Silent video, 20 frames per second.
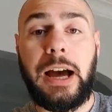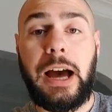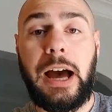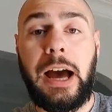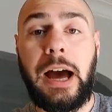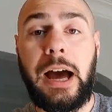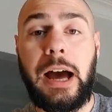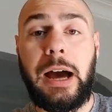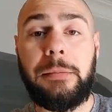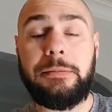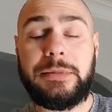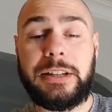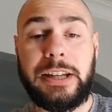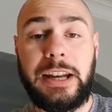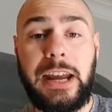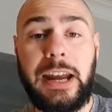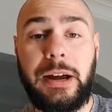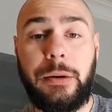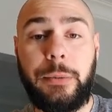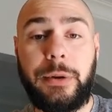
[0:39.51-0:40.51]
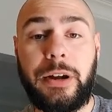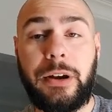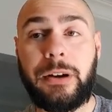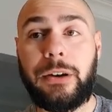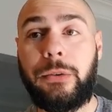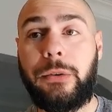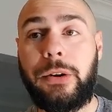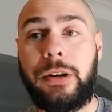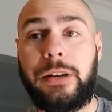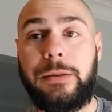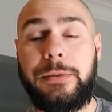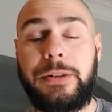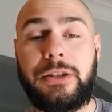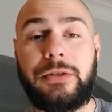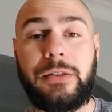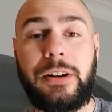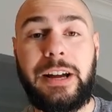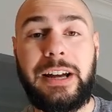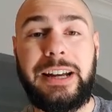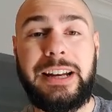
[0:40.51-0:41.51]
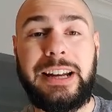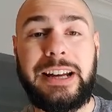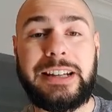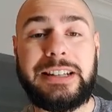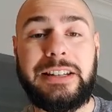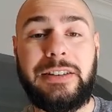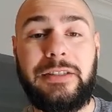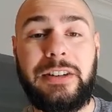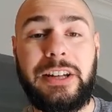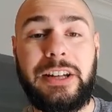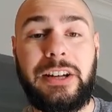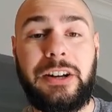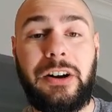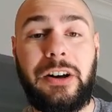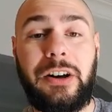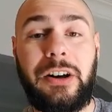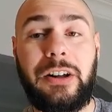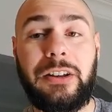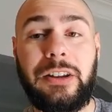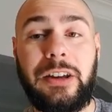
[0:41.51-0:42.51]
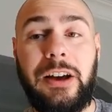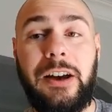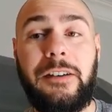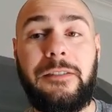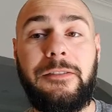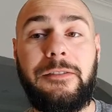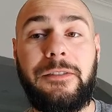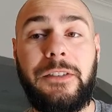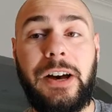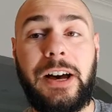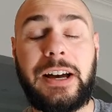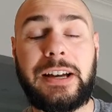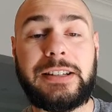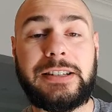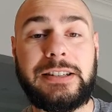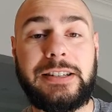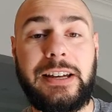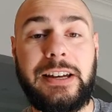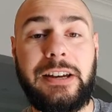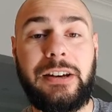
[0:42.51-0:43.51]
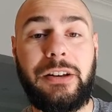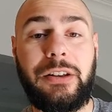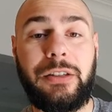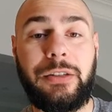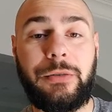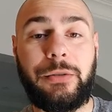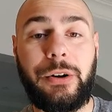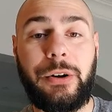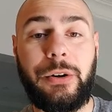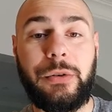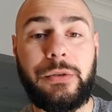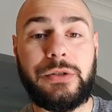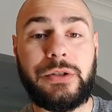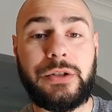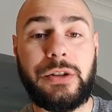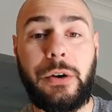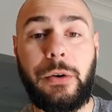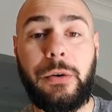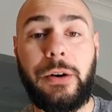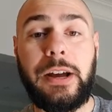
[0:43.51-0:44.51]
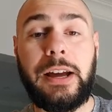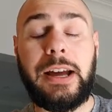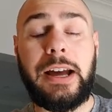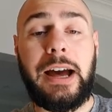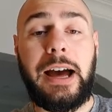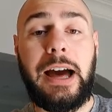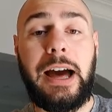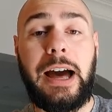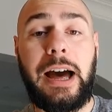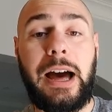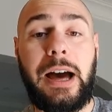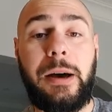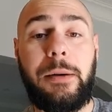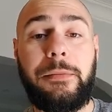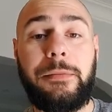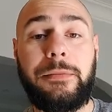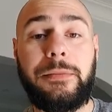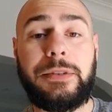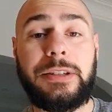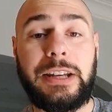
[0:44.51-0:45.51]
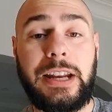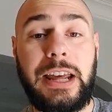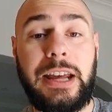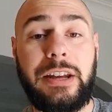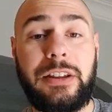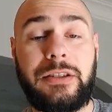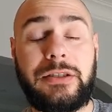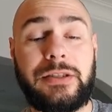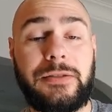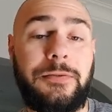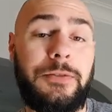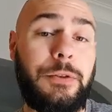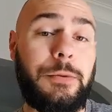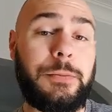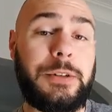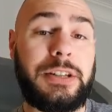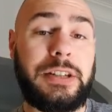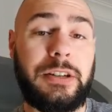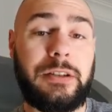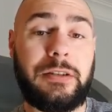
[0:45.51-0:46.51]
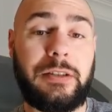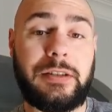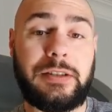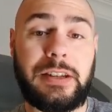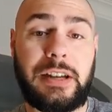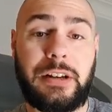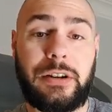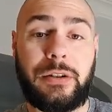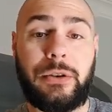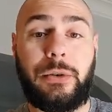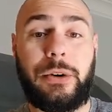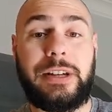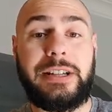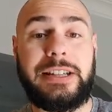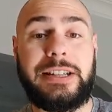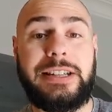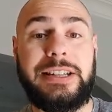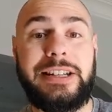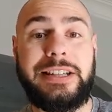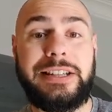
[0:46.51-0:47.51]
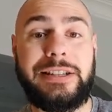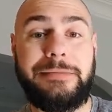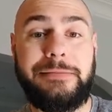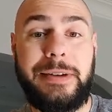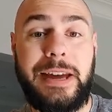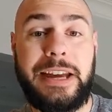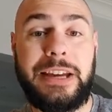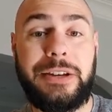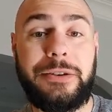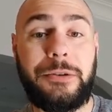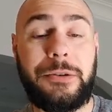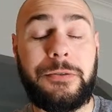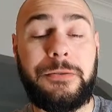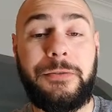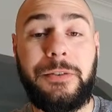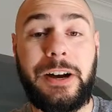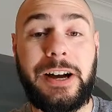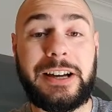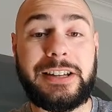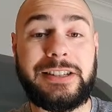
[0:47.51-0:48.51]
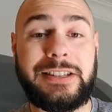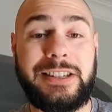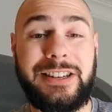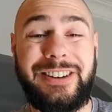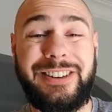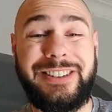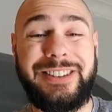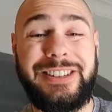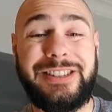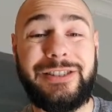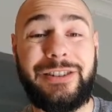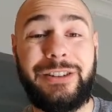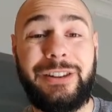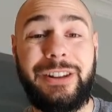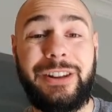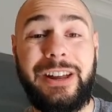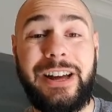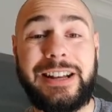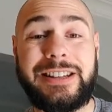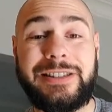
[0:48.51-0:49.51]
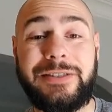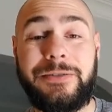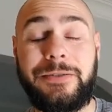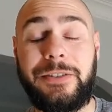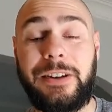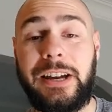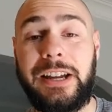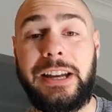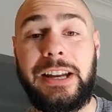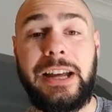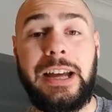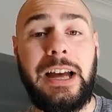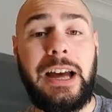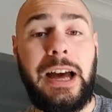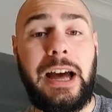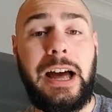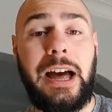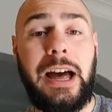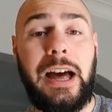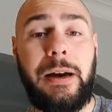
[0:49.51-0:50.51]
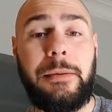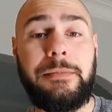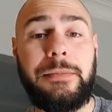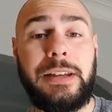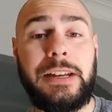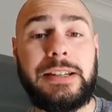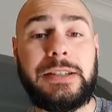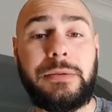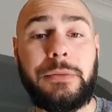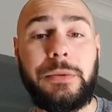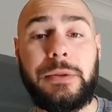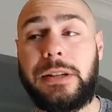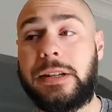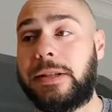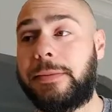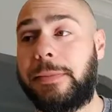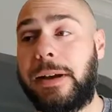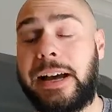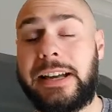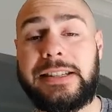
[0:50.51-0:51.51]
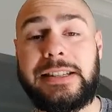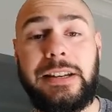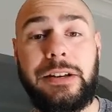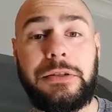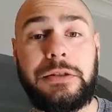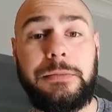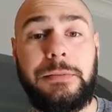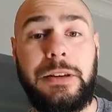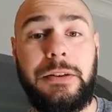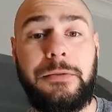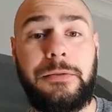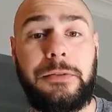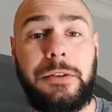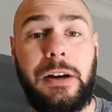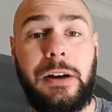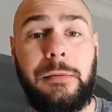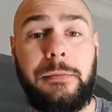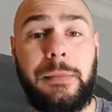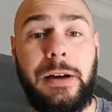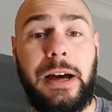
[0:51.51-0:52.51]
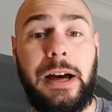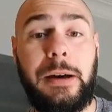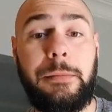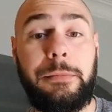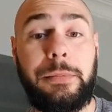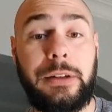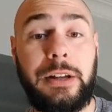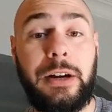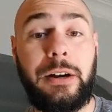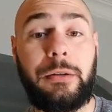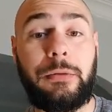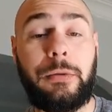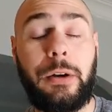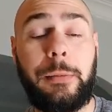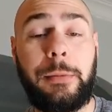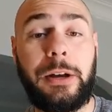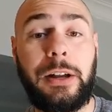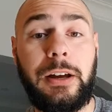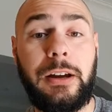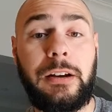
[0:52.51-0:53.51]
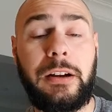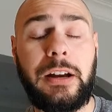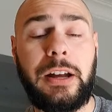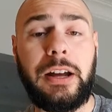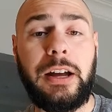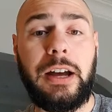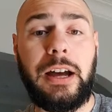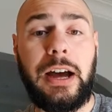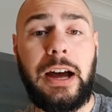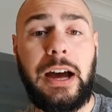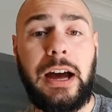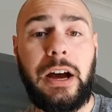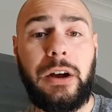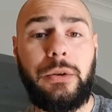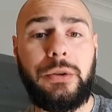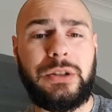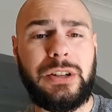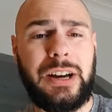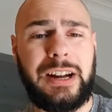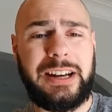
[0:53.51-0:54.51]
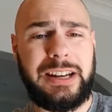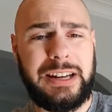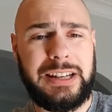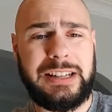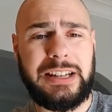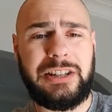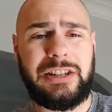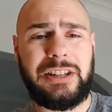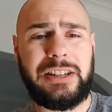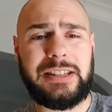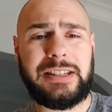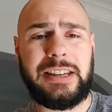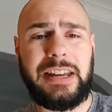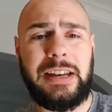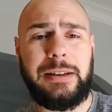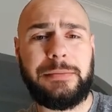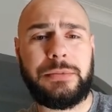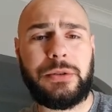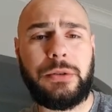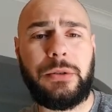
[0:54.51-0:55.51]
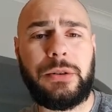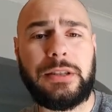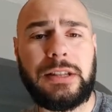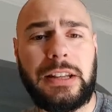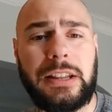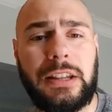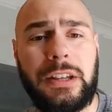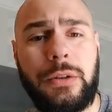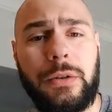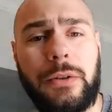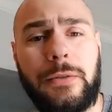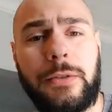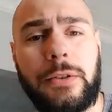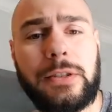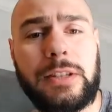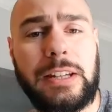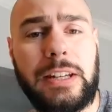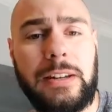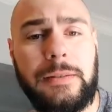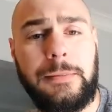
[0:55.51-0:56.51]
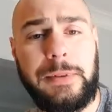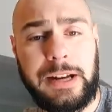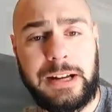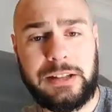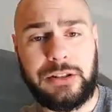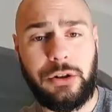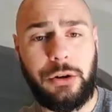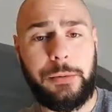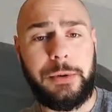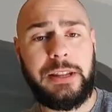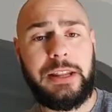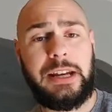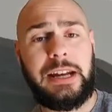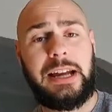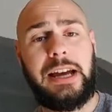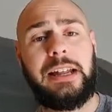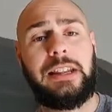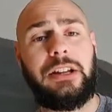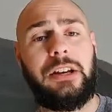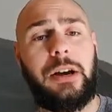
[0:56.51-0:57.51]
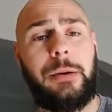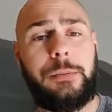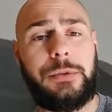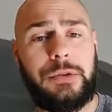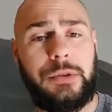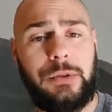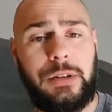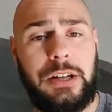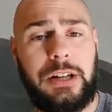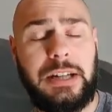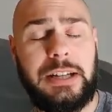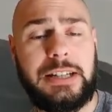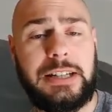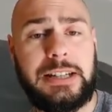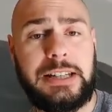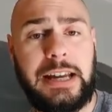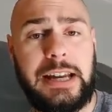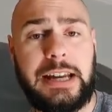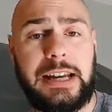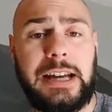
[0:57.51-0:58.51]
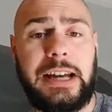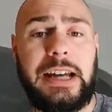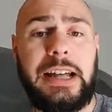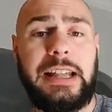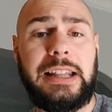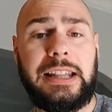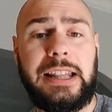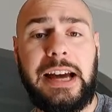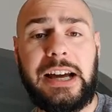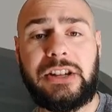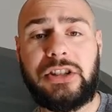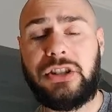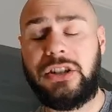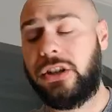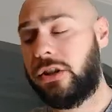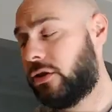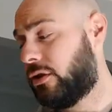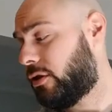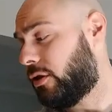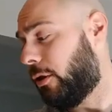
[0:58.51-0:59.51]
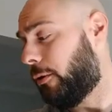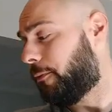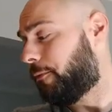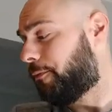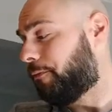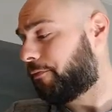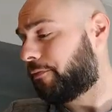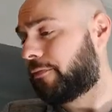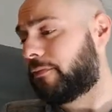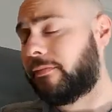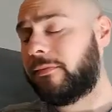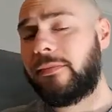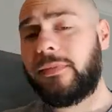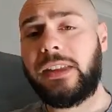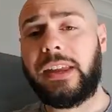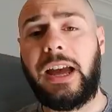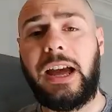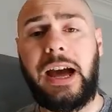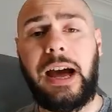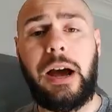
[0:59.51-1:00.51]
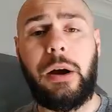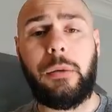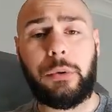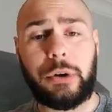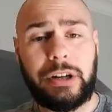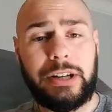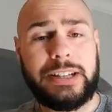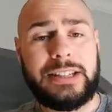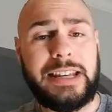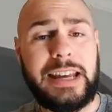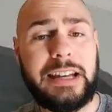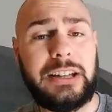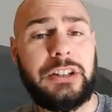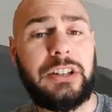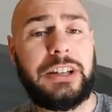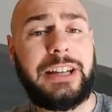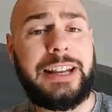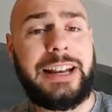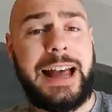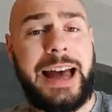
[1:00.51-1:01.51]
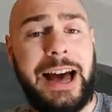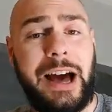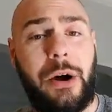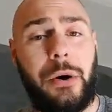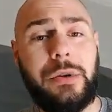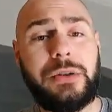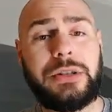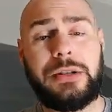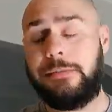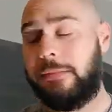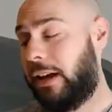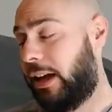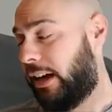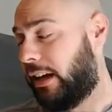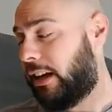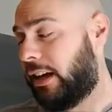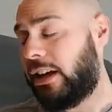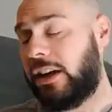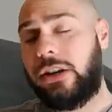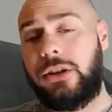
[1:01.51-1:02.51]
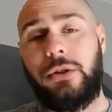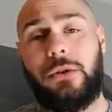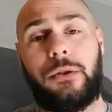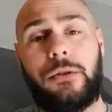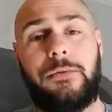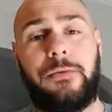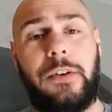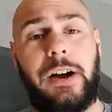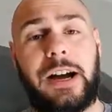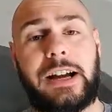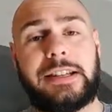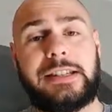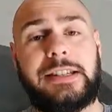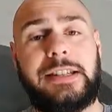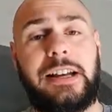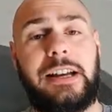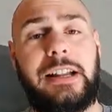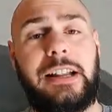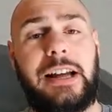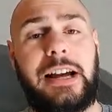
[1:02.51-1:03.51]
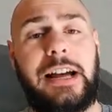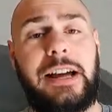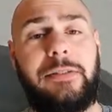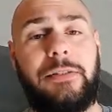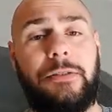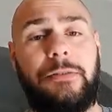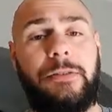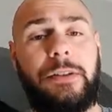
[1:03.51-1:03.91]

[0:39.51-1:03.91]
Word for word: Um, today, we are going to be trying an activity called a foxtail throw. So um, today, there's a few materials that you're going to need to make your foxtail. These are lots of fun. Um, this was passed down to me from uh, Blair Robillard, uh, who taught an Indigenous Games course at the University of Manitoba that I had the opportunity to take last year. So uh, we're going to take a look at how to make your foxtail. I have the